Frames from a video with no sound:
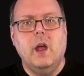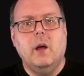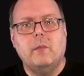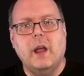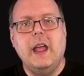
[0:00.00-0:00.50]

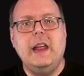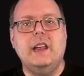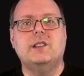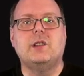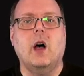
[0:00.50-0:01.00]
Maule
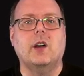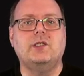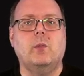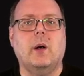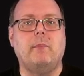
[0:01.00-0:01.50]
is
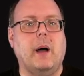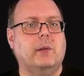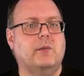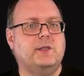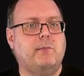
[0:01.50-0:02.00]
also where
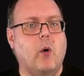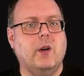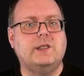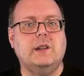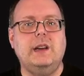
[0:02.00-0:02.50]
Pablo was
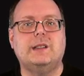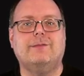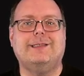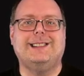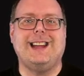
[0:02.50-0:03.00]
born, so he's
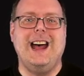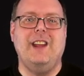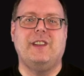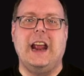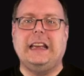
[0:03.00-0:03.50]
kind
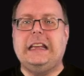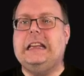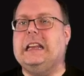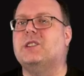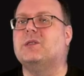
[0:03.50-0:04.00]
of got a
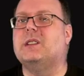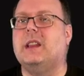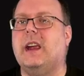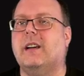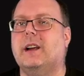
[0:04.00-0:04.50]
keen interest in
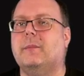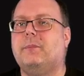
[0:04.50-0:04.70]
the area.